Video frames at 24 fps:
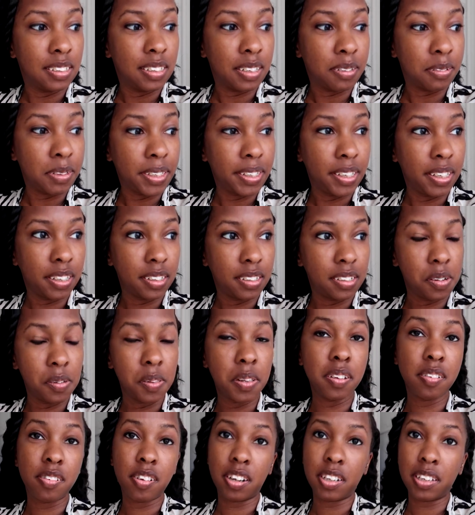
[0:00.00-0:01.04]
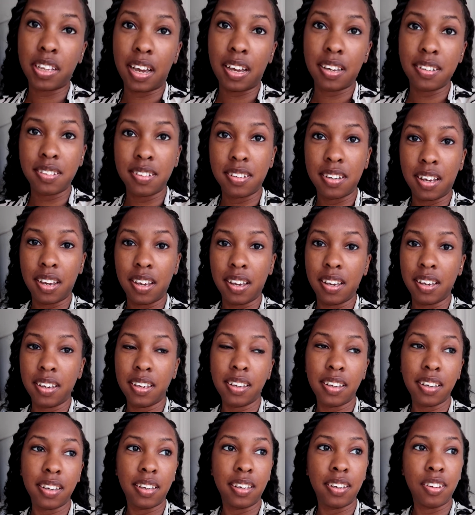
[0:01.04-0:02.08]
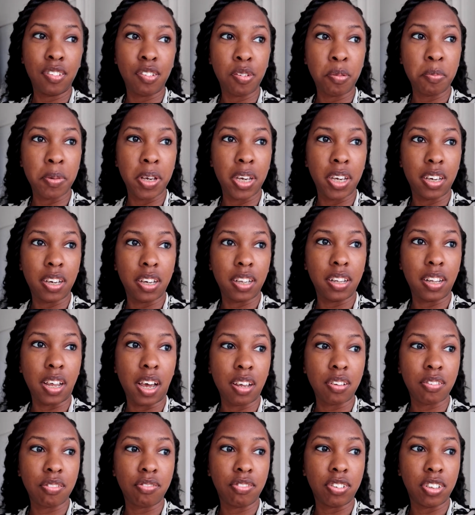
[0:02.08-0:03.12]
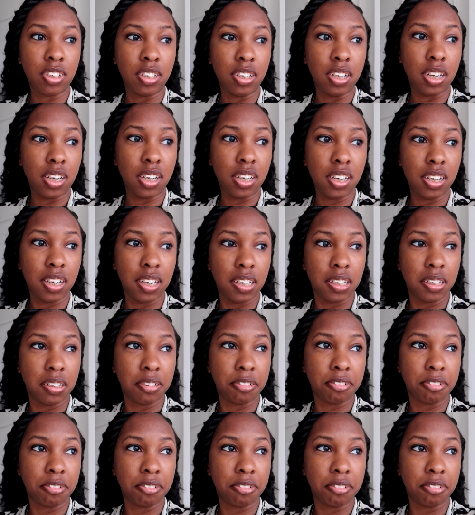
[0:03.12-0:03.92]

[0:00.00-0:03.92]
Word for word: no, I can't go. This is our last day in Jamaica, last full day.